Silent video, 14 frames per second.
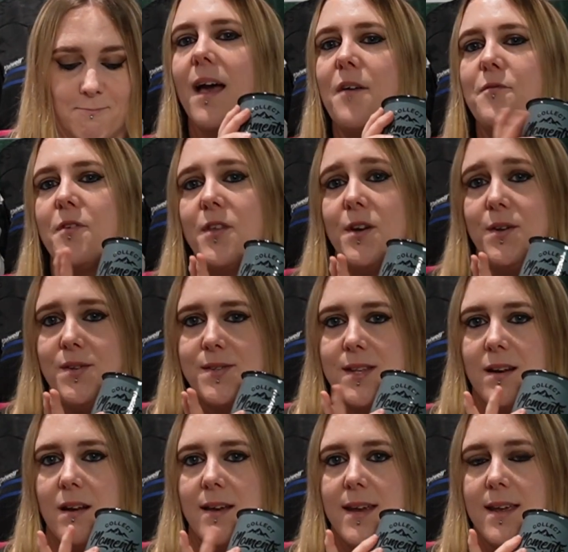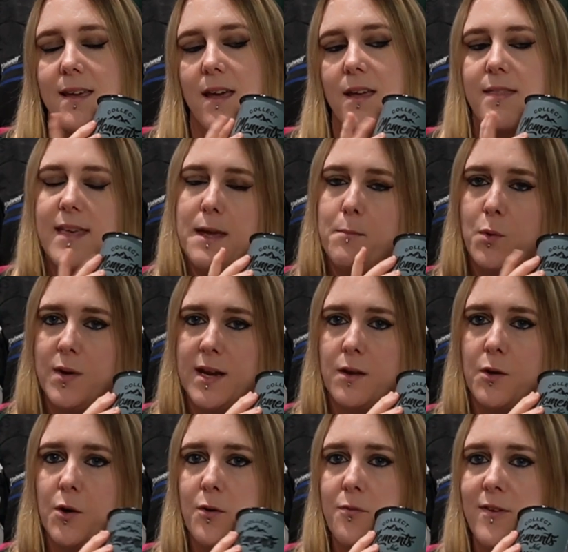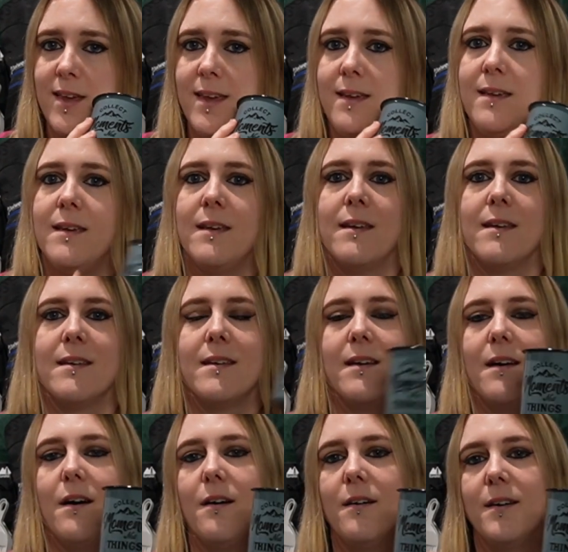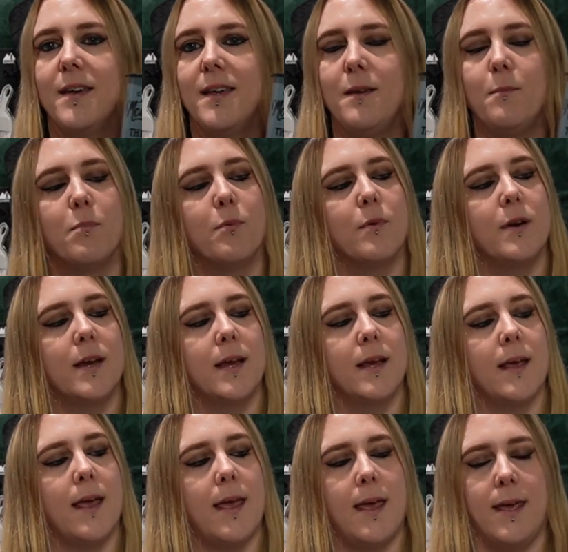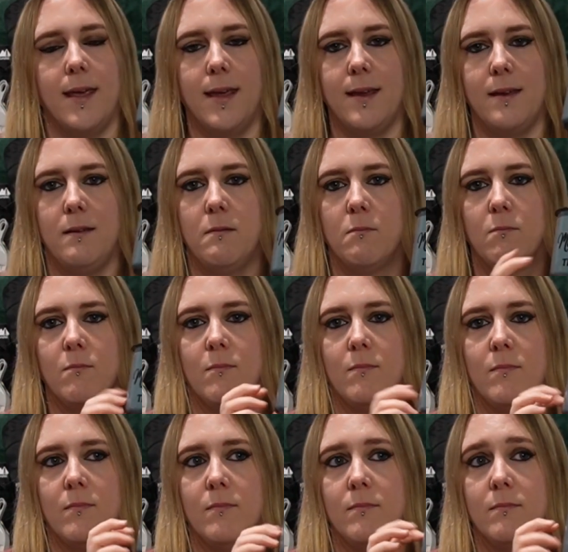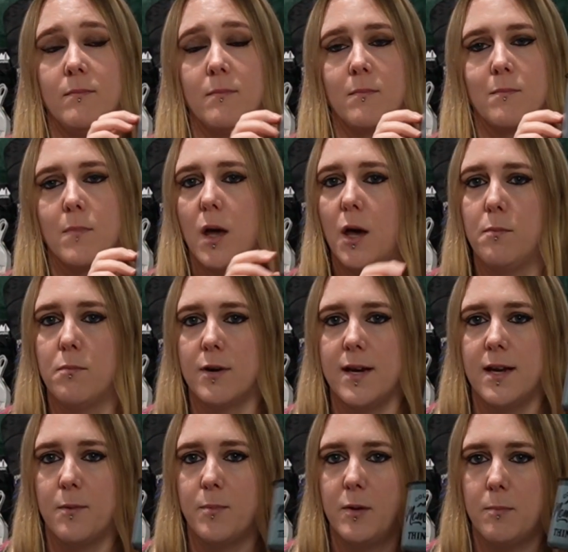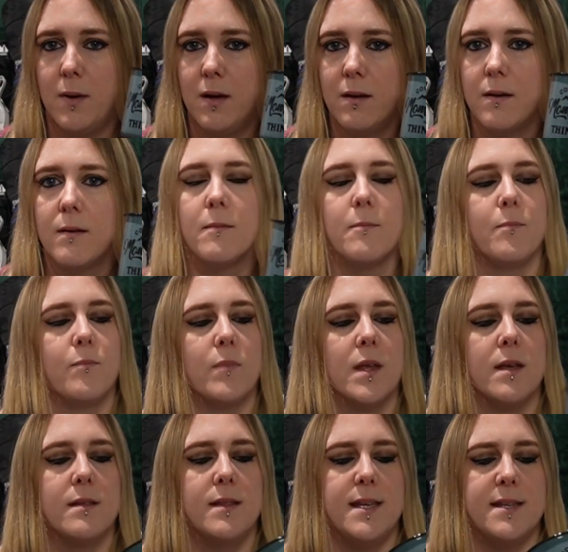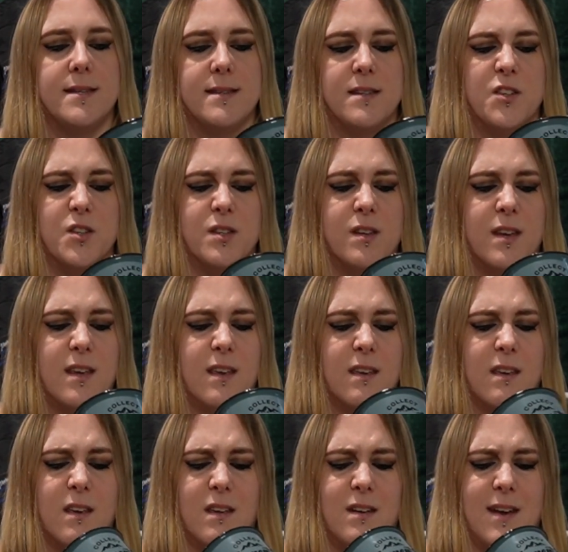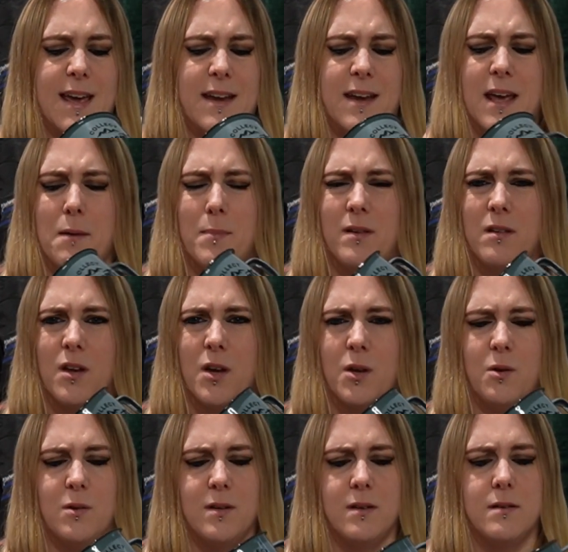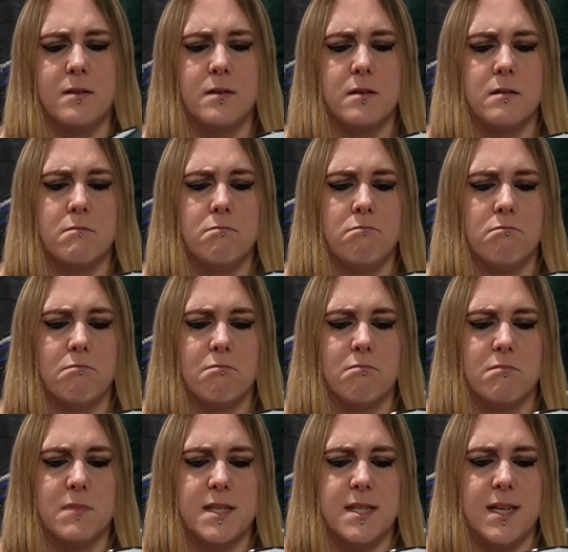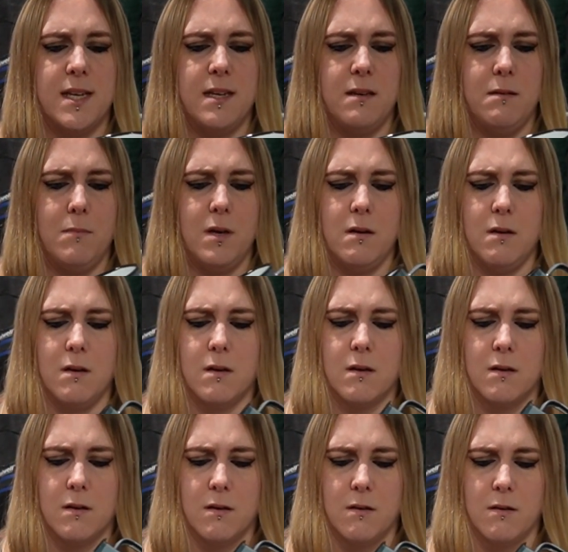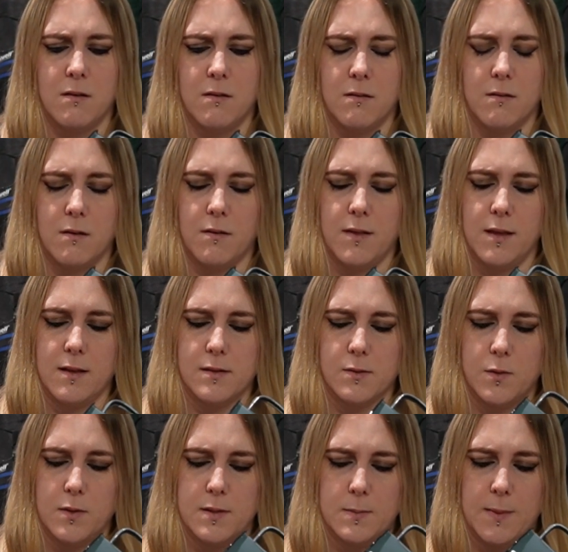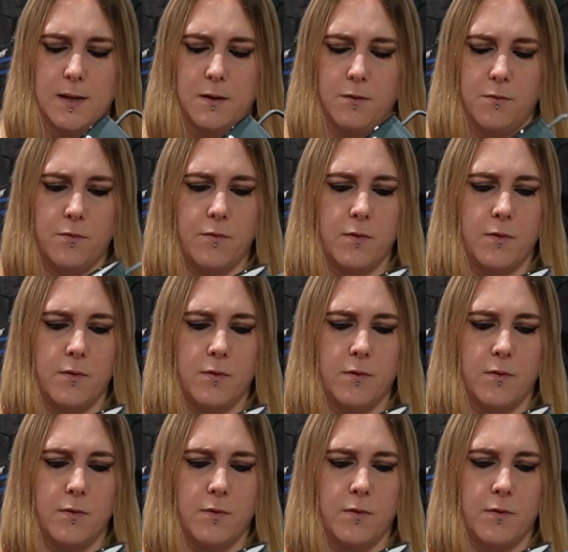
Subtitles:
And for those that like their morning coffee, I bring a unbreakable mug. This is just like an enamel coated tin mug. I think that's what it's made of.